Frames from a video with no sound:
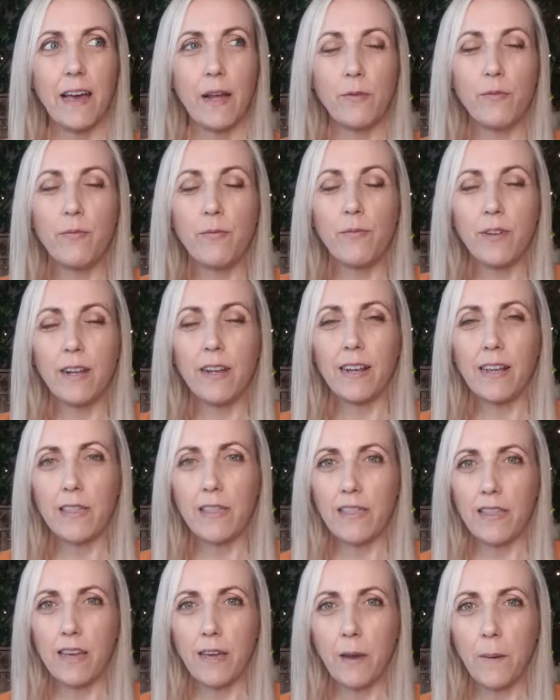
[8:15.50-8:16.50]
really
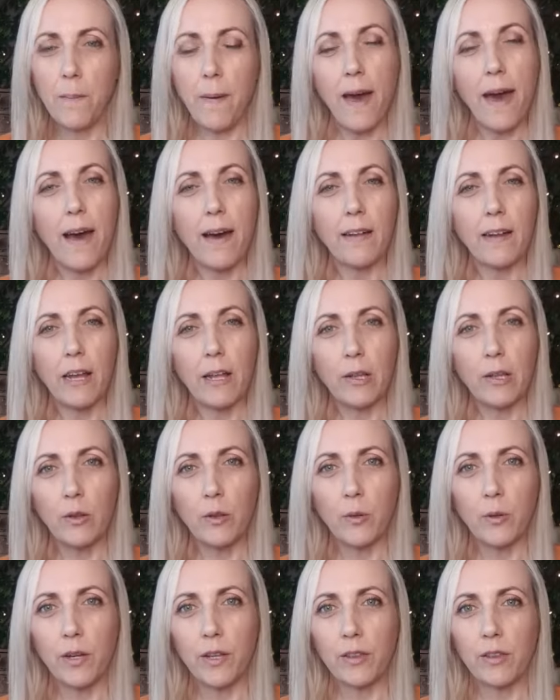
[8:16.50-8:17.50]
think about and
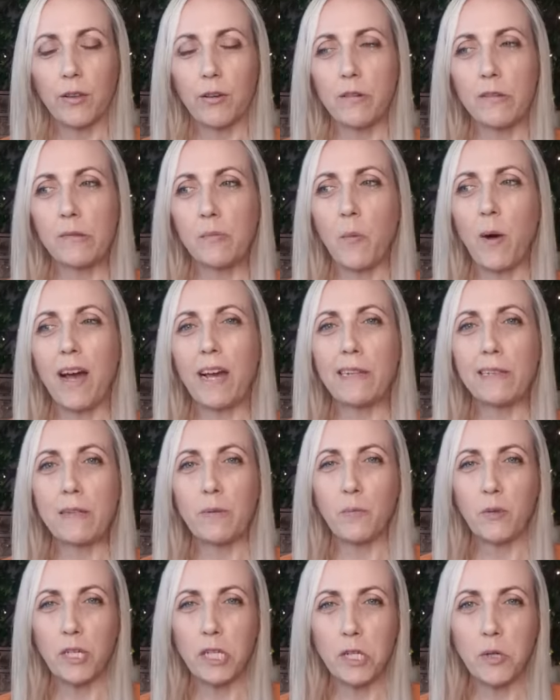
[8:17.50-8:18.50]
look at those ways
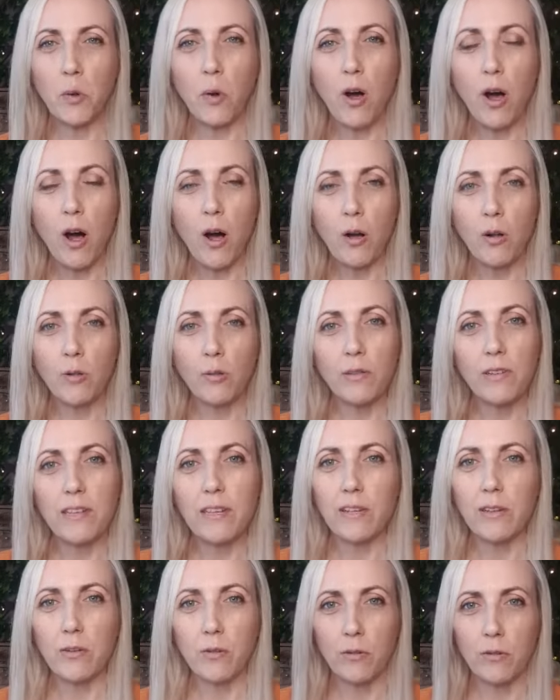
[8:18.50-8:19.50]
in which you're
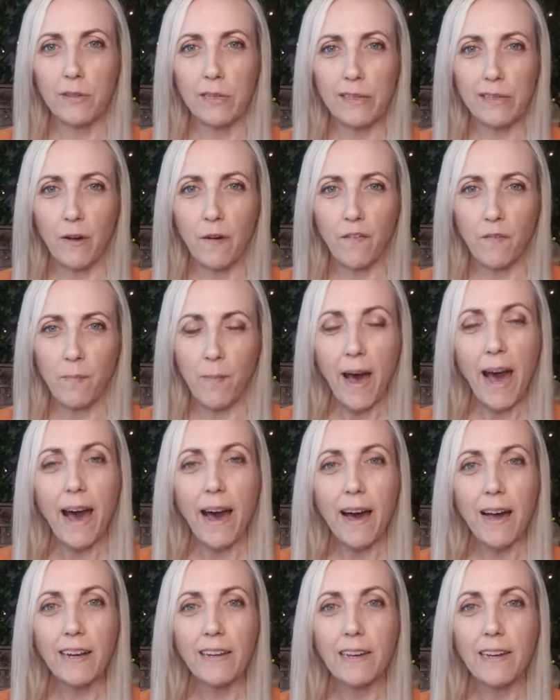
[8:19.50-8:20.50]
holding yourself
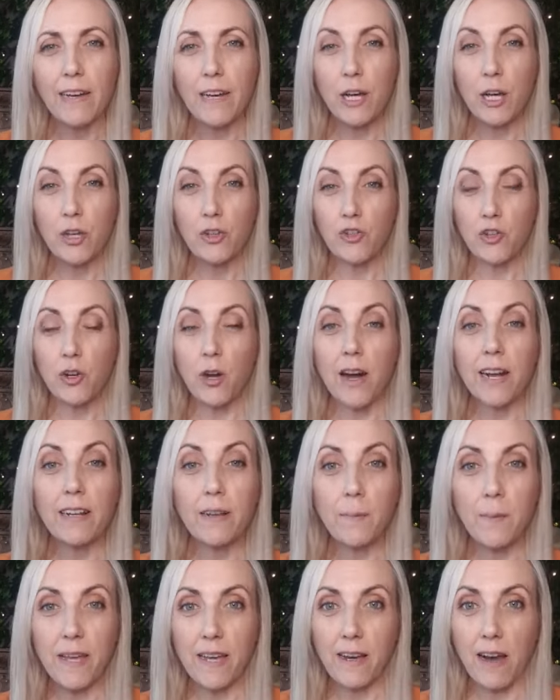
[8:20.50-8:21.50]
back, trying
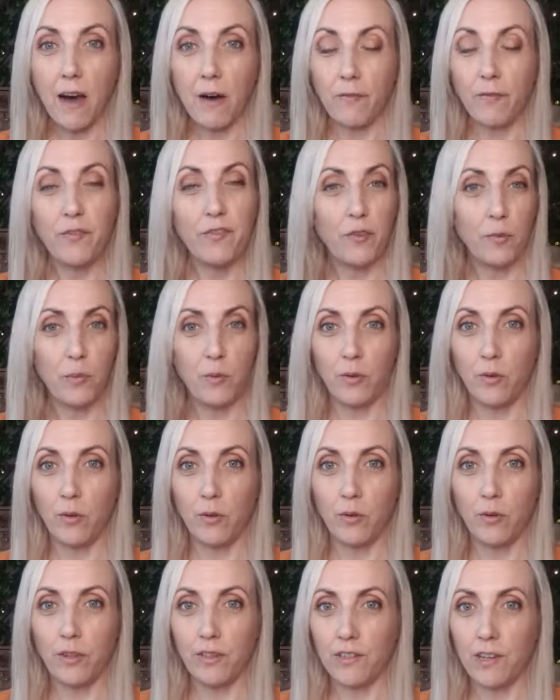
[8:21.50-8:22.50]
to be comfortable
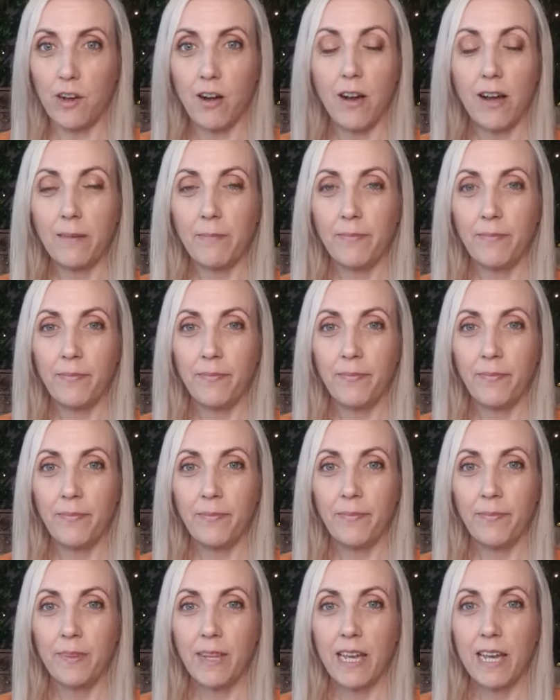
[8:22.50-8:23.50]
all the time,
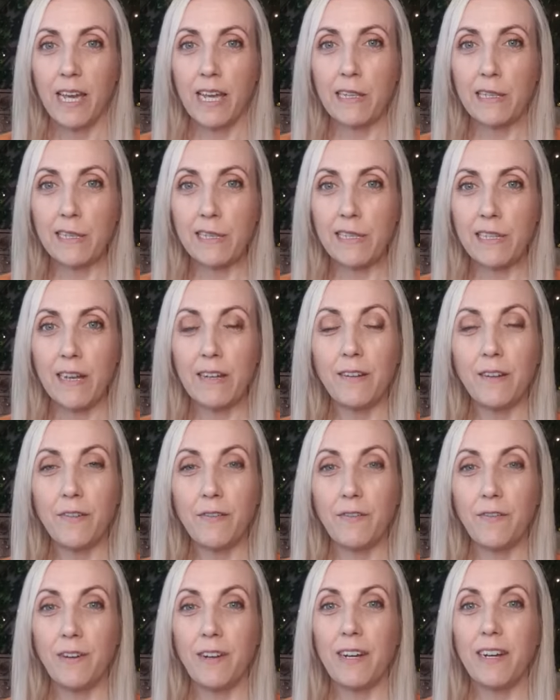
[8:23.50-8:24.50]
instead
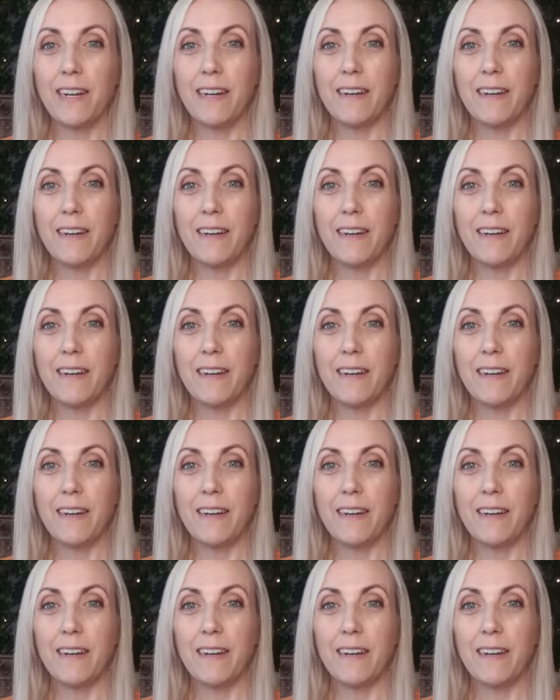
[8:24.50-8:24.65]
of